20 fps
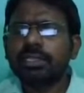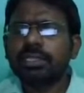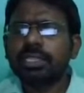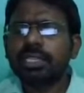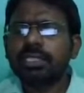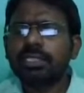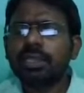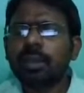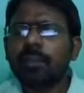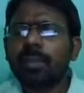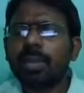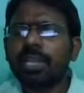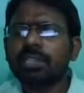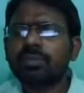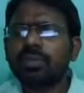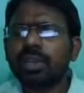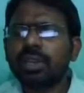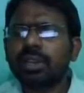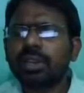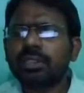6
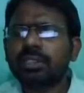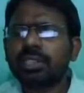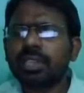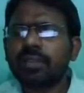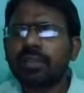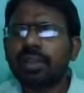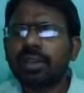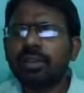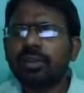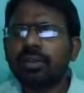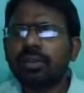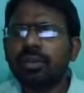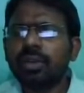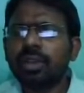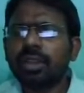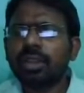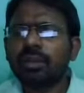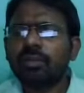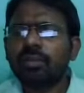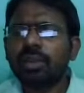plus 1, 7.
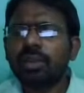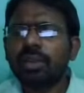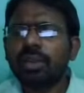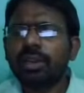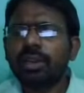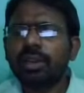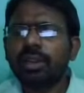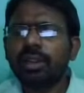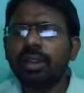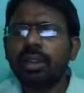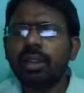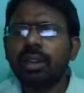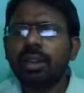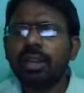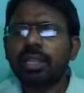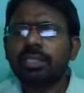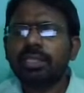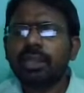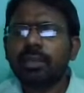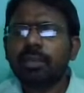Okay, completed.
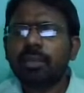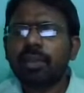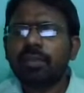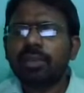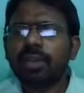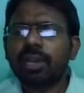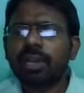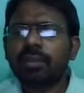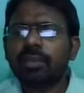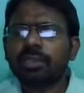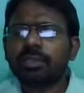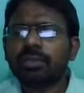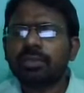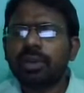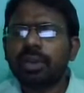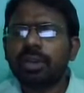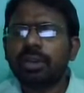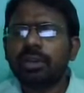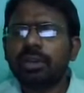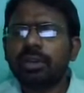Next, number of carbons?
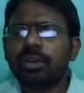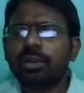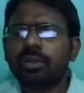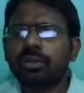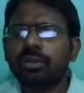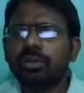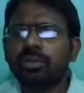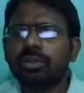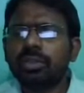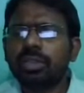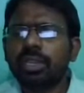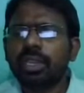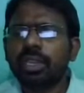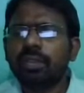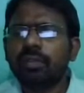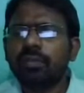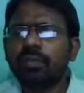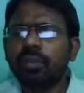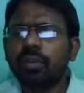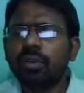1, 2,
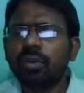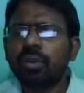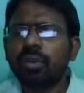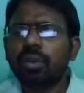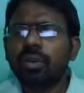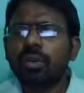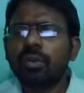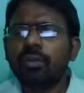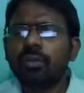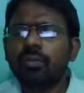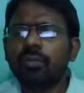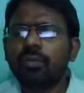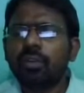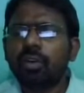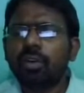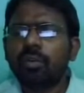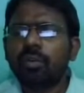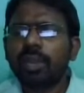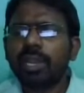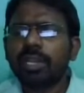3, 4.
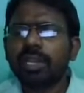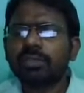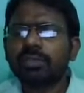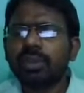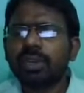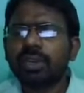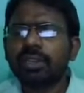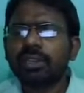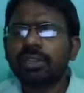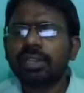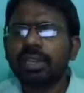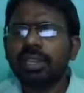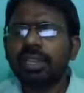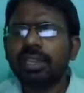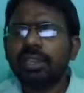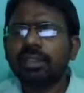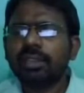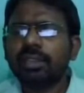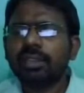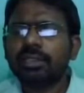4 minus 1,
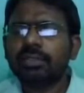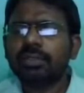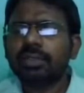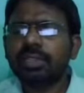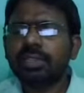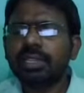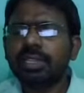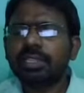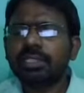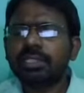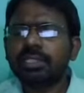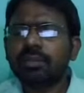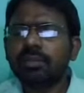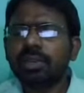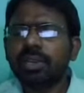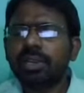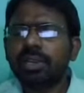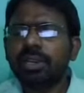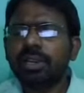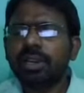3. That's why 3 is
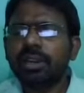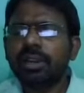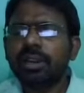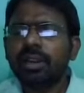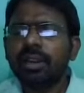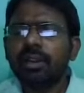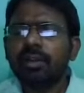completed.